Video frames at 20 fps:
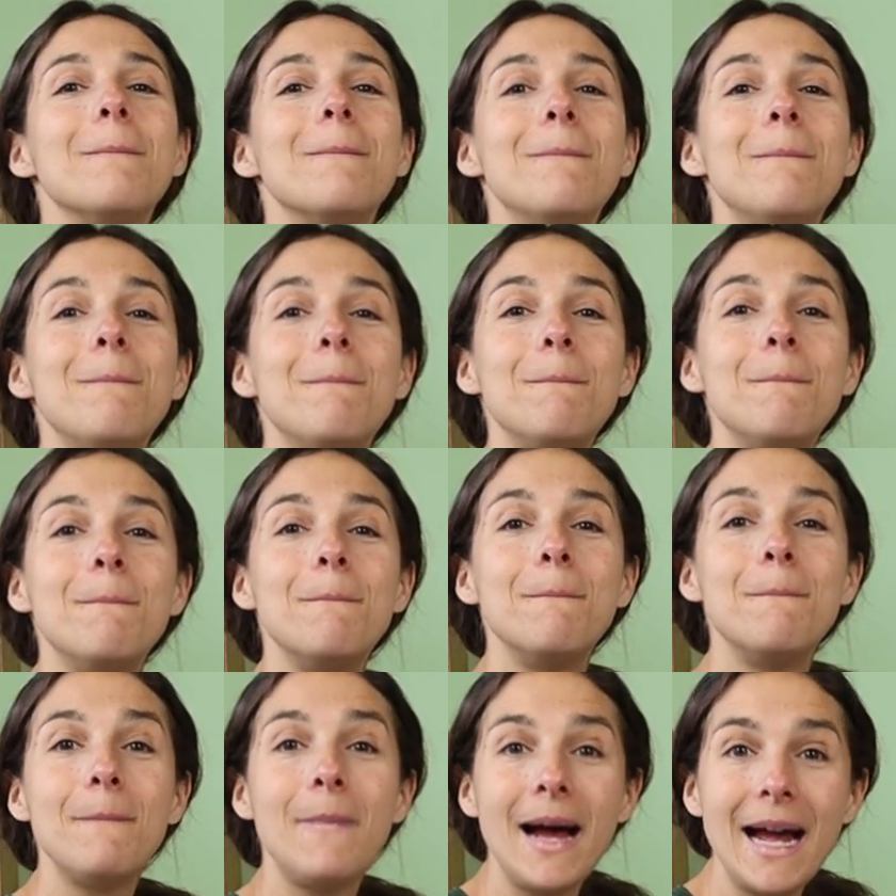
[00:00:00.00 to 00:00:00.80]

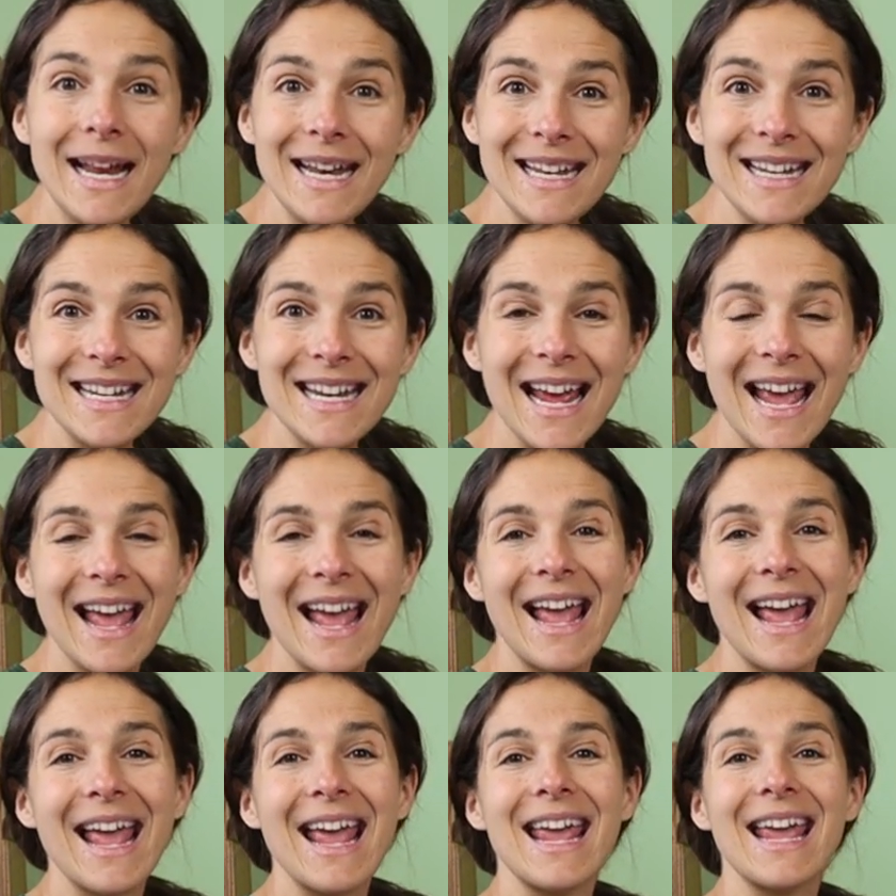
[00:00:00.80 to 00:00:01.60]

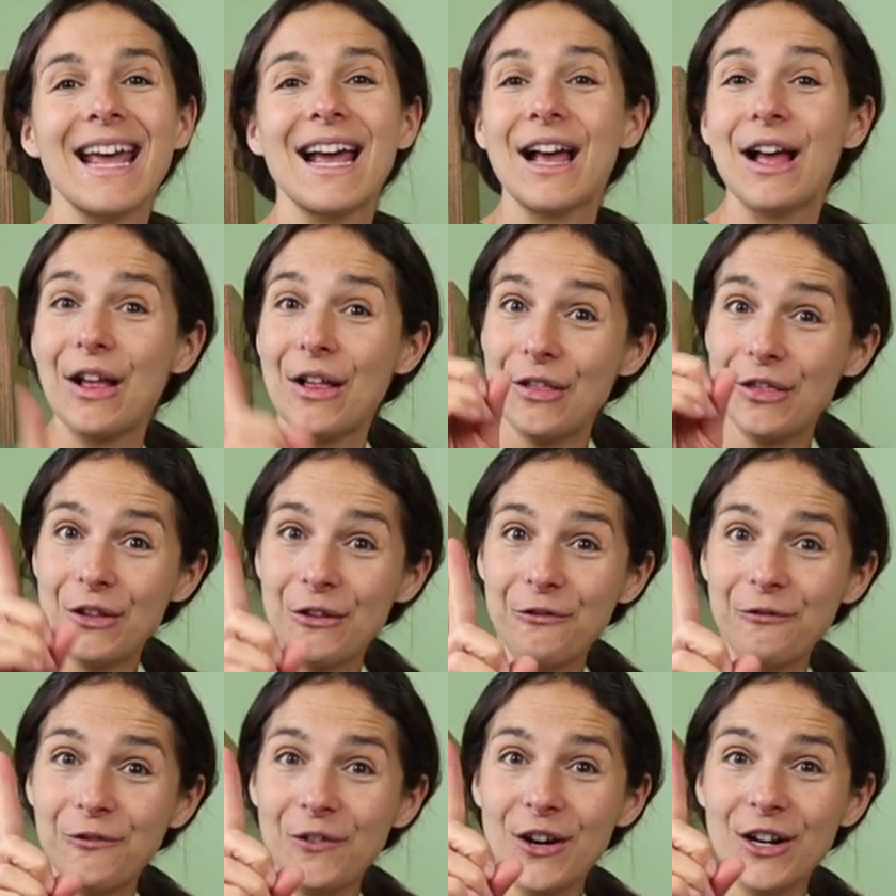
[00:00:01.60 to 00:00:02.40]
Monday,
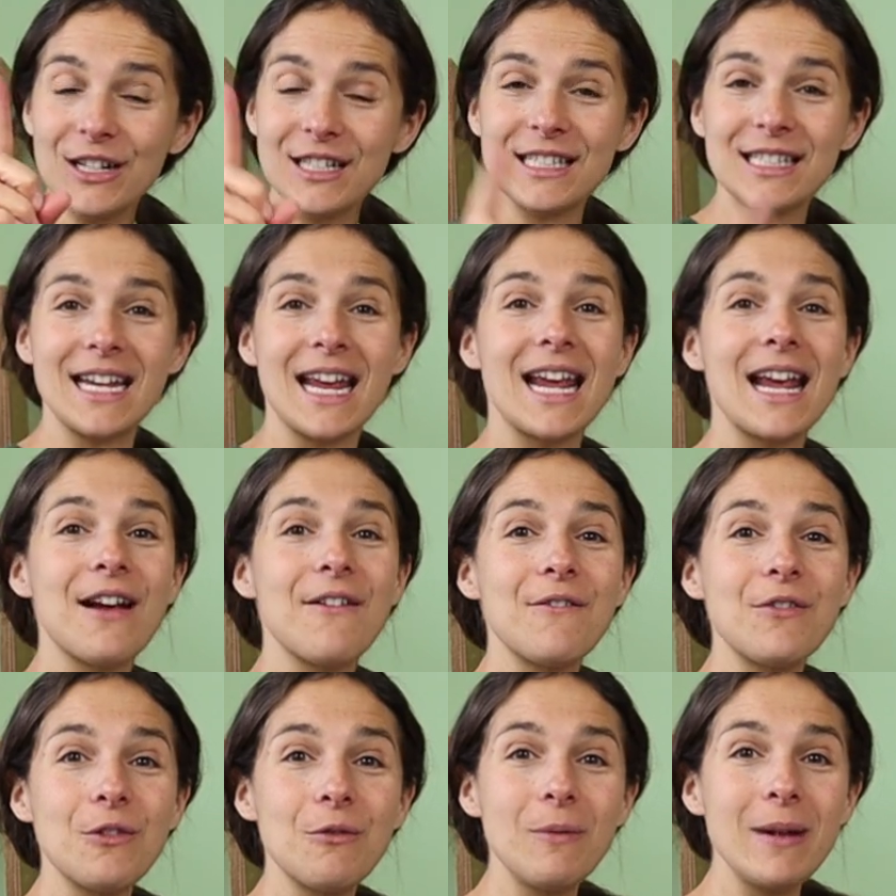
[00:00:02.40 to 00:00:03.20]
the first day
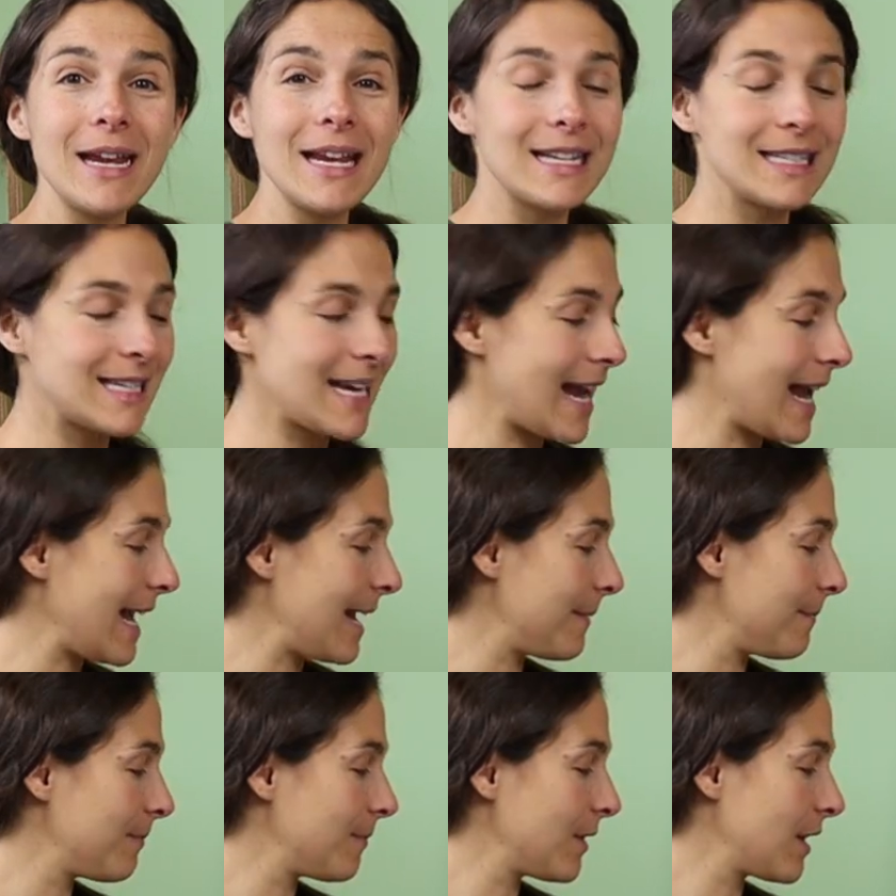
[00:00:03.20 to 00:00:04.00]
of the
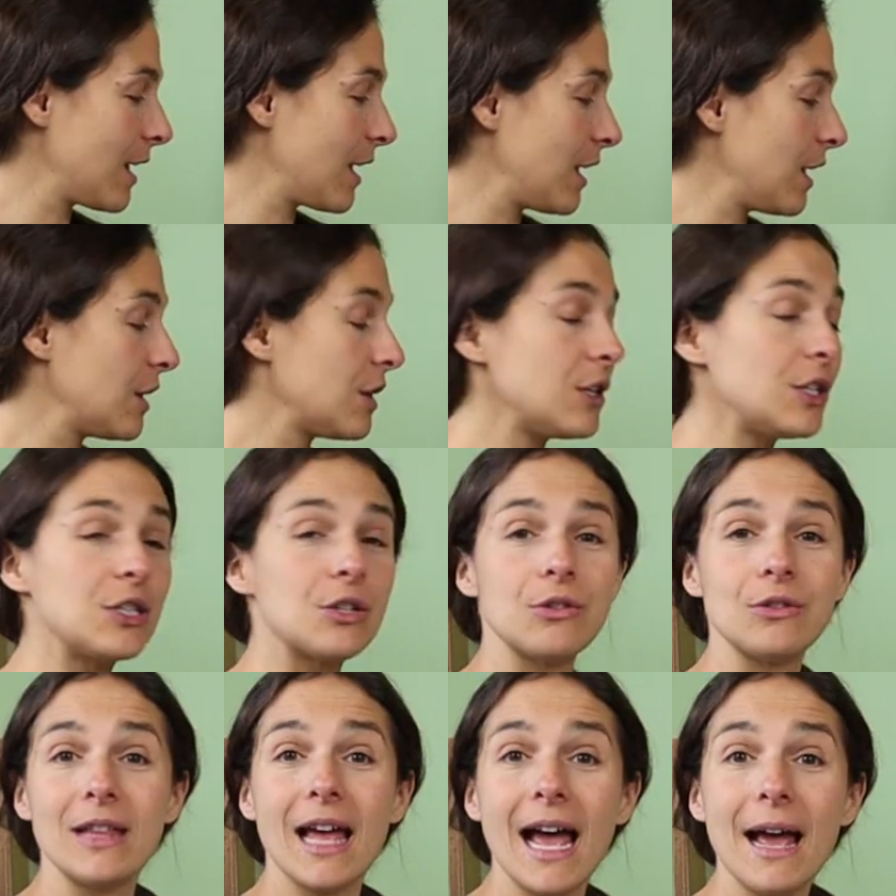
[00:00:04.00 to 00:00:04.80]
weekday.
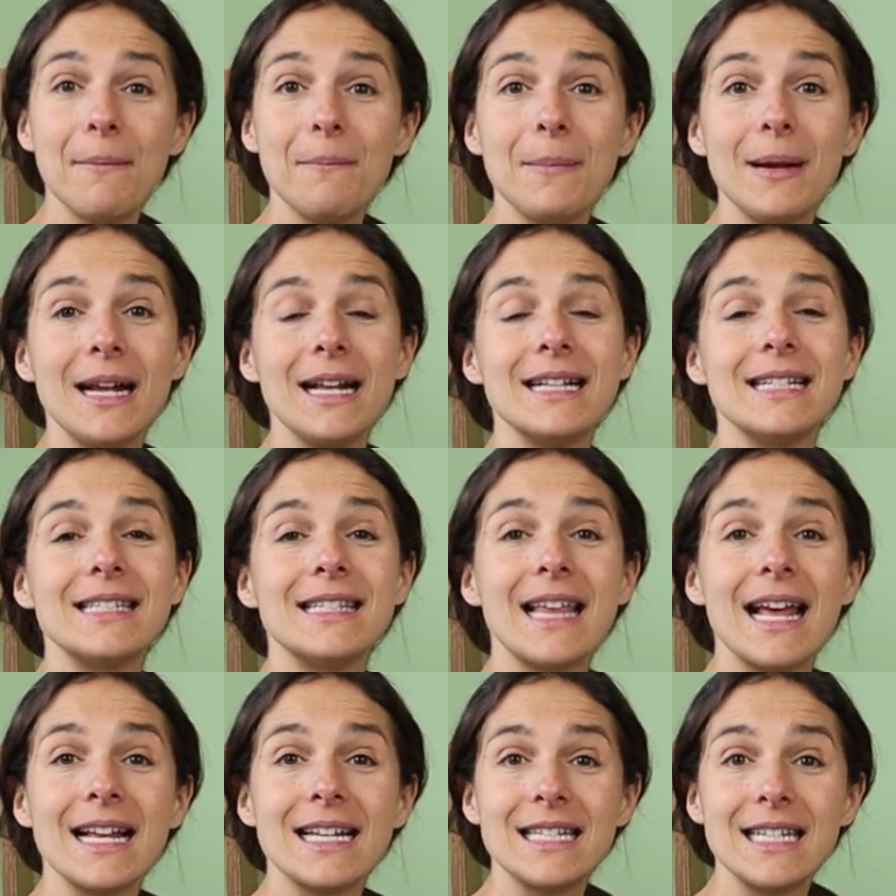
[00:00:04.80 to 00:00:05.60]
So that means
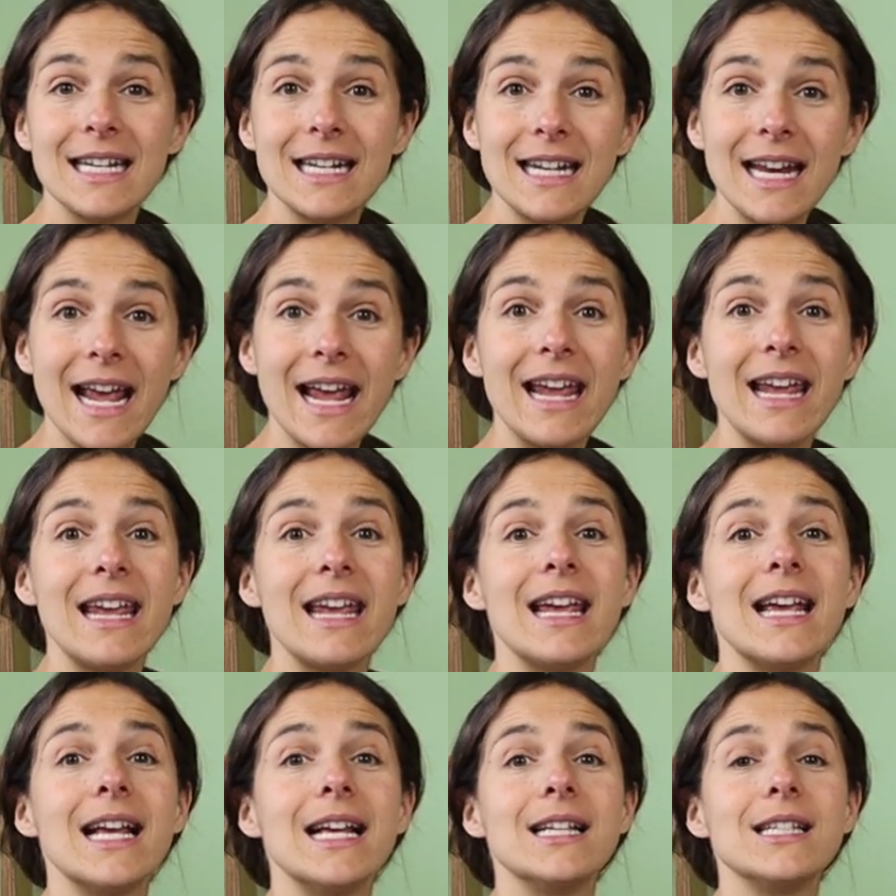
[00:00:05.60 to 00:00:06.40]
that today
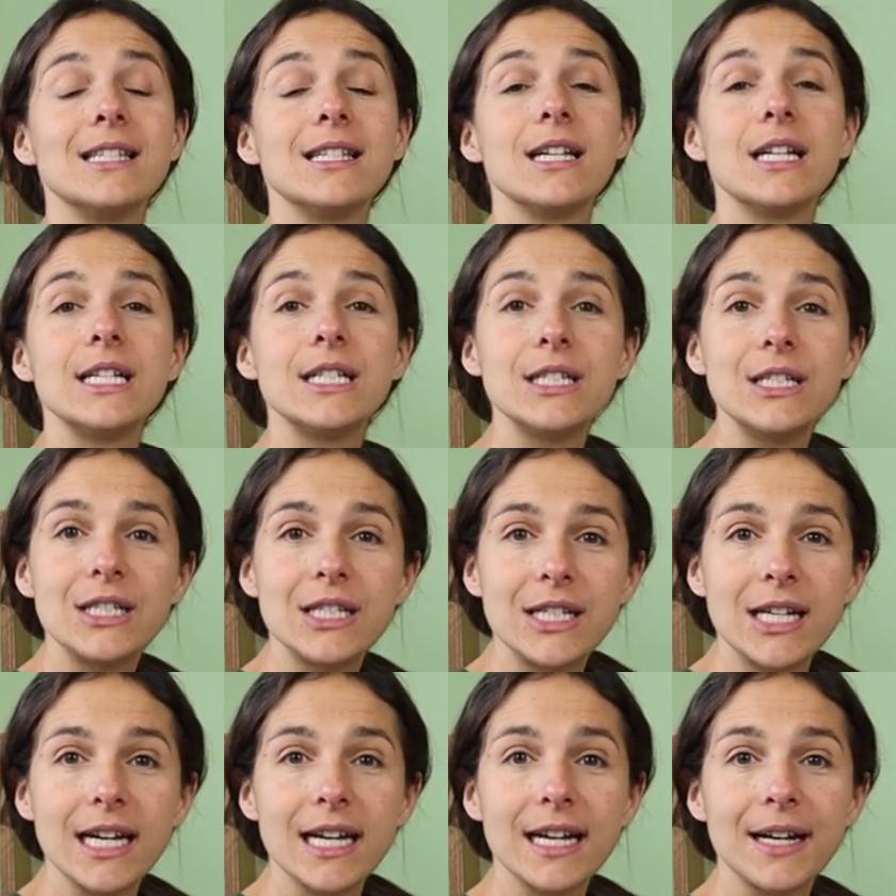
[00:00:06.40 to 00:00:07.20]
is
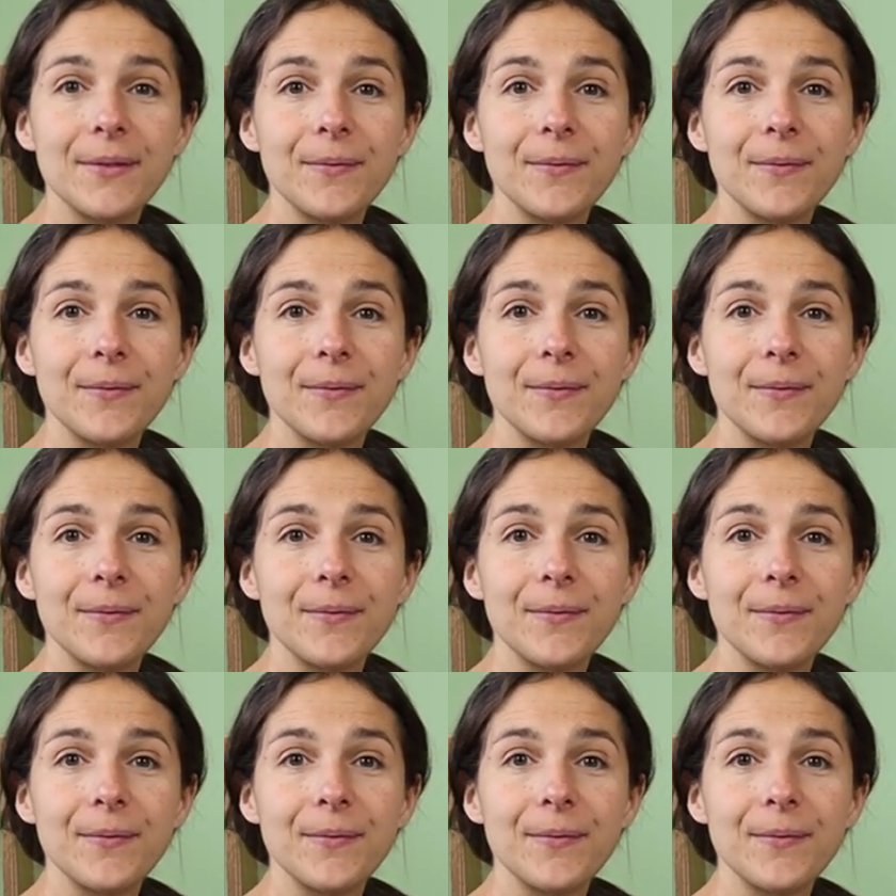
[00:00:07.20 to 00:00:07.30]
t